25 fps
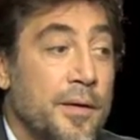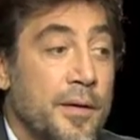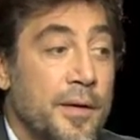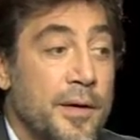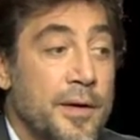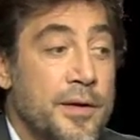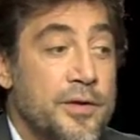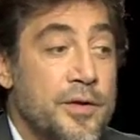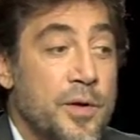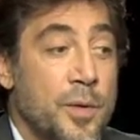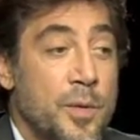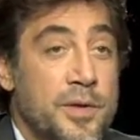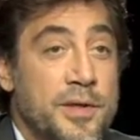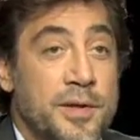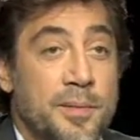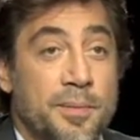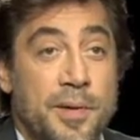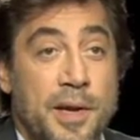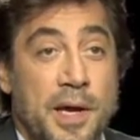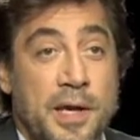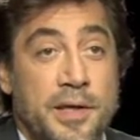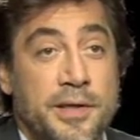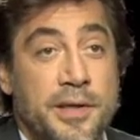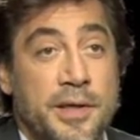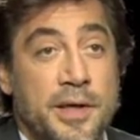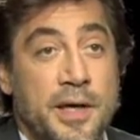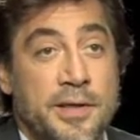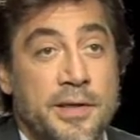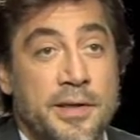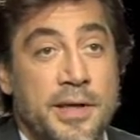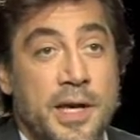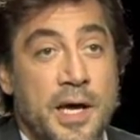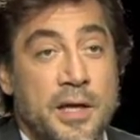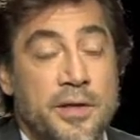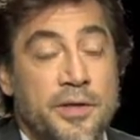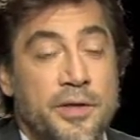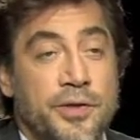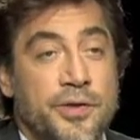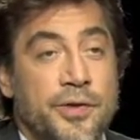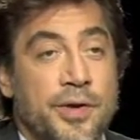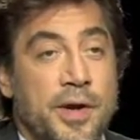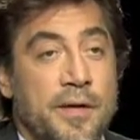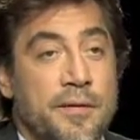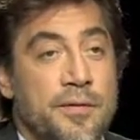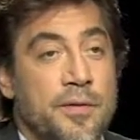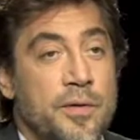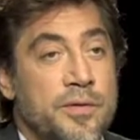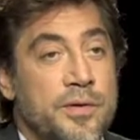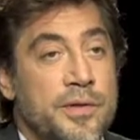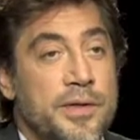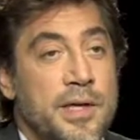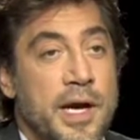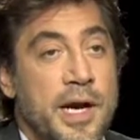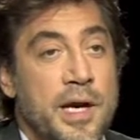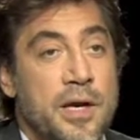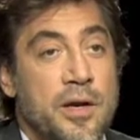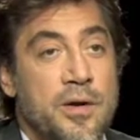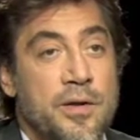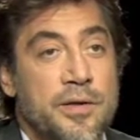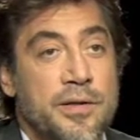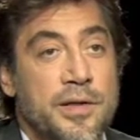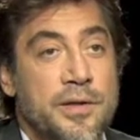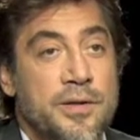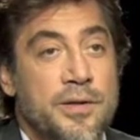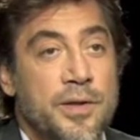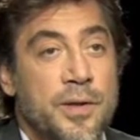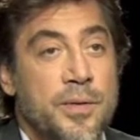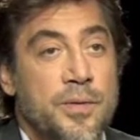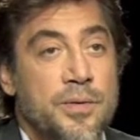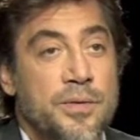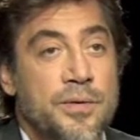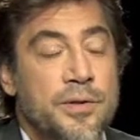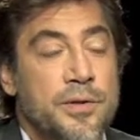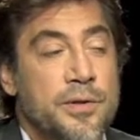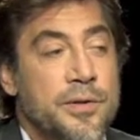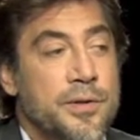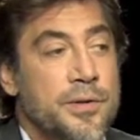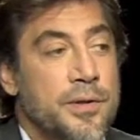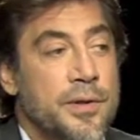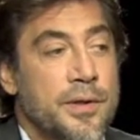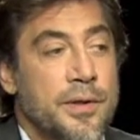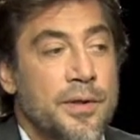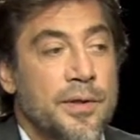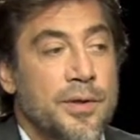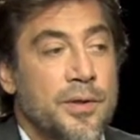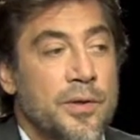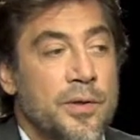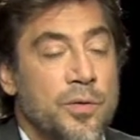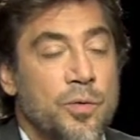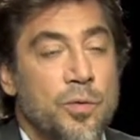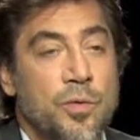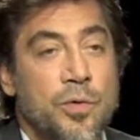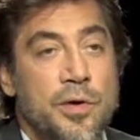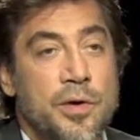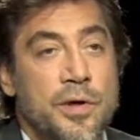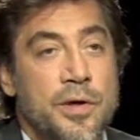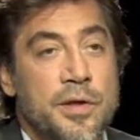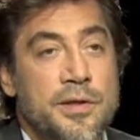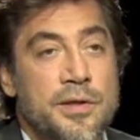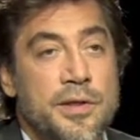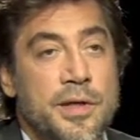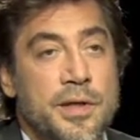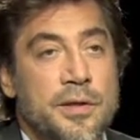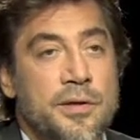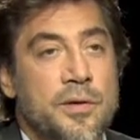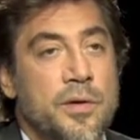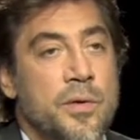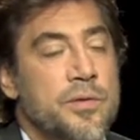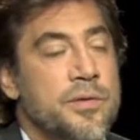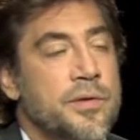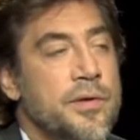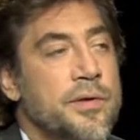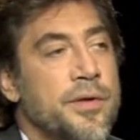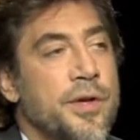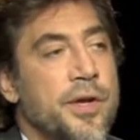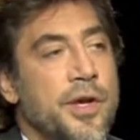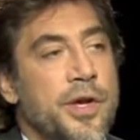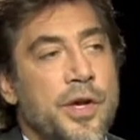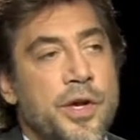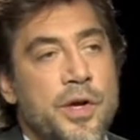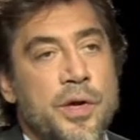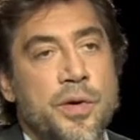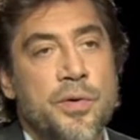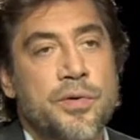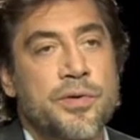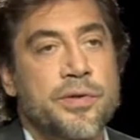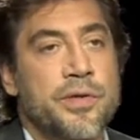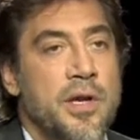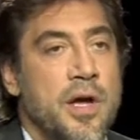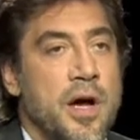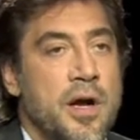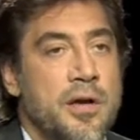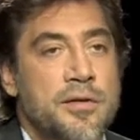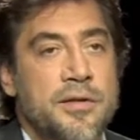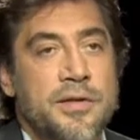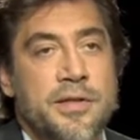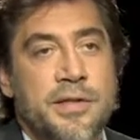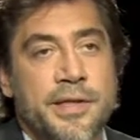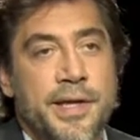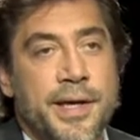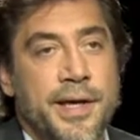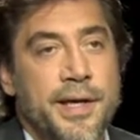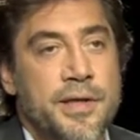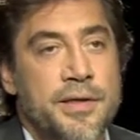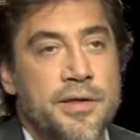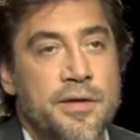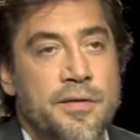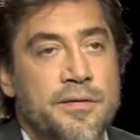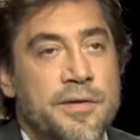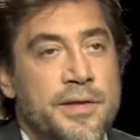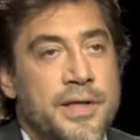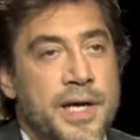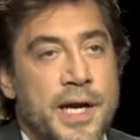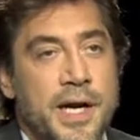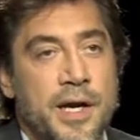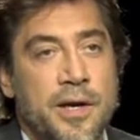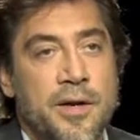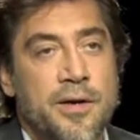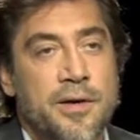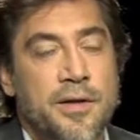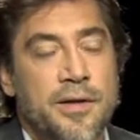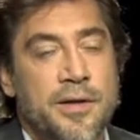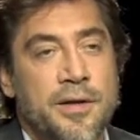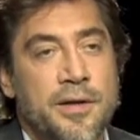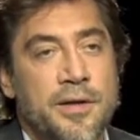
It's always a pleasure as an actor to have those dialogues and those words and those huge long scenes of dialogue.